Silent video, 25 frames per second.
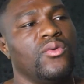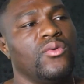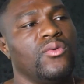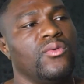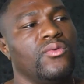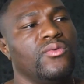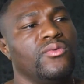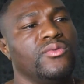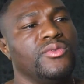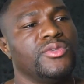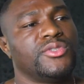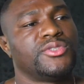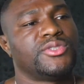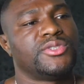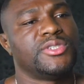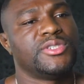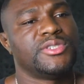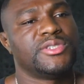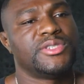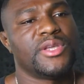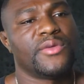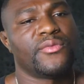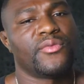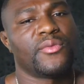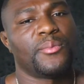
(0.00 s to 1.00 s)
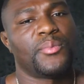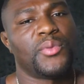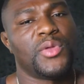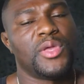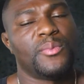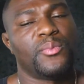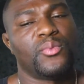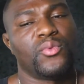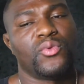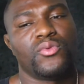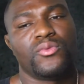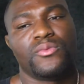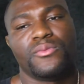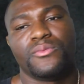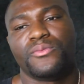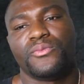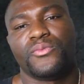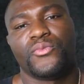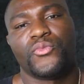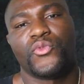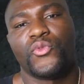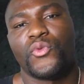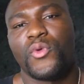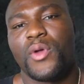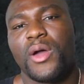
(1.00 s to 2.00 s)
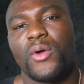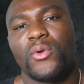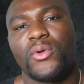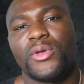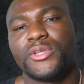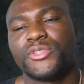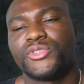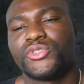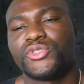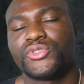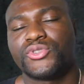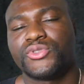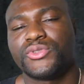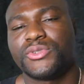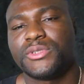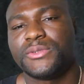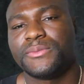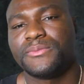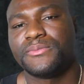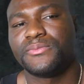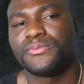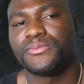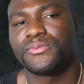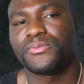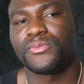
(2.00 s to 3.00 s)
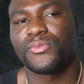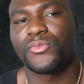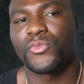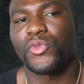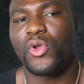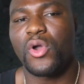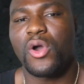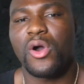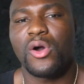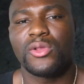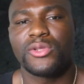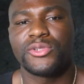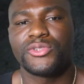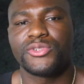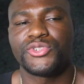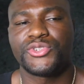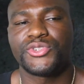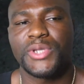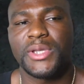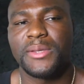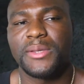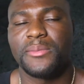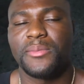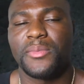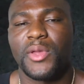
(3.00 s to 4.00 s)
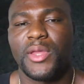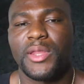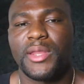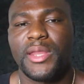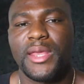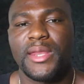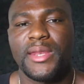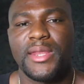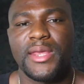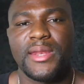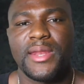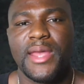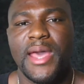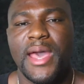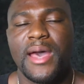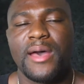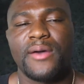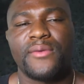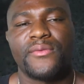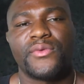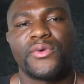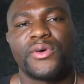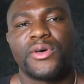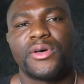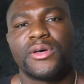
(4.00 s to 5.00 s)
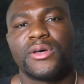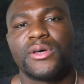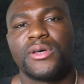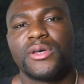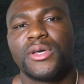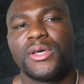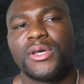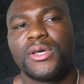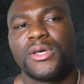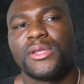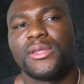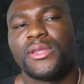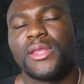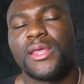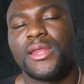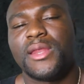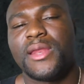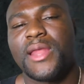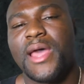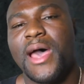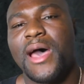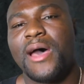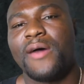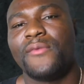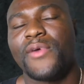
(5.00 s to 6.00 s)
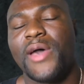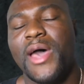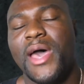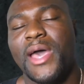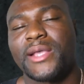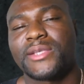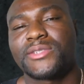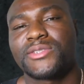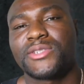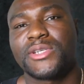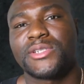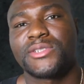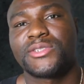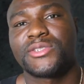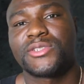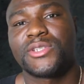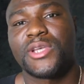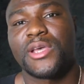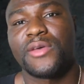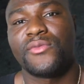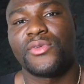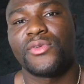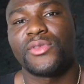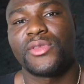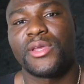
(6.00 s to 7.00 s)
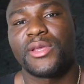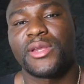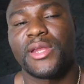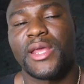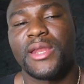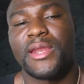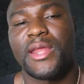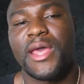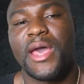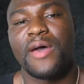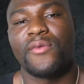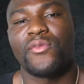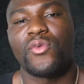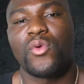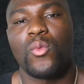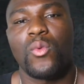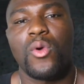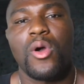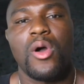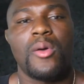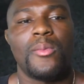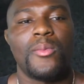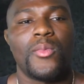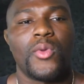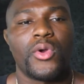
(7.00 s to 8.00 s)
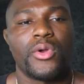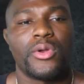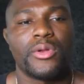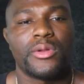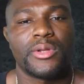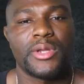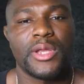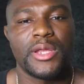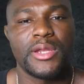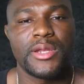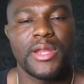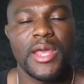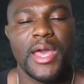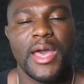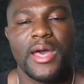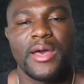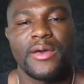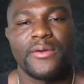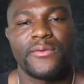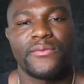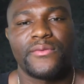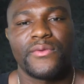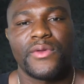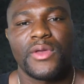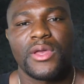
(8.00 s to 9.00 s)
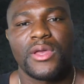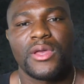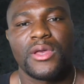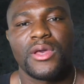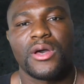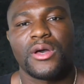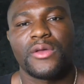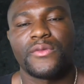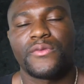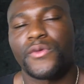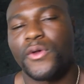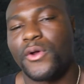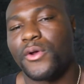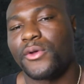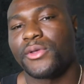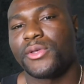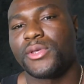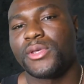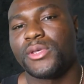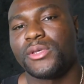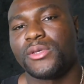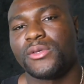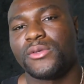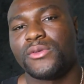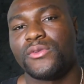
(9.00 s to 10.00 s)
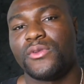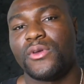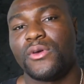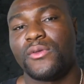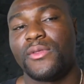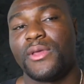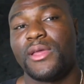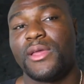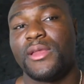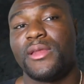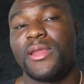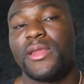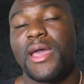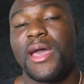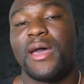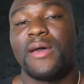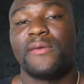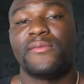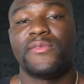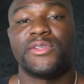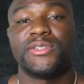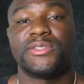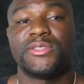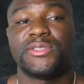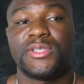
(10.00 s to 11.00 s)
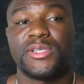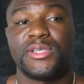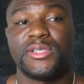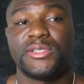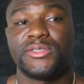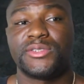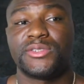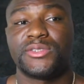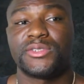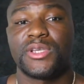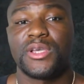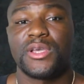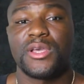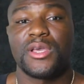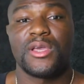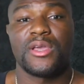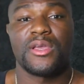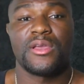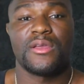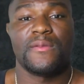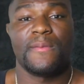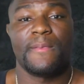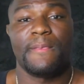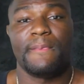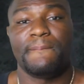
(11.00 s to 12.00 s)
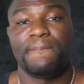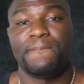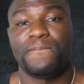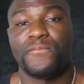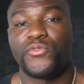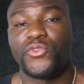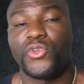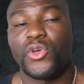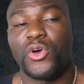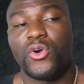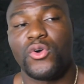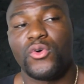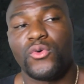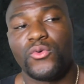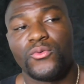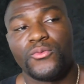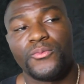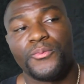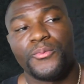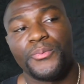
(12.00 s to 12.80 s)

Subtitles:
just these different people throughout history, they're all in shape, and they didn't have access to everything. They didn't have a Walmart. They didn't have a Target. They didn't have these things. So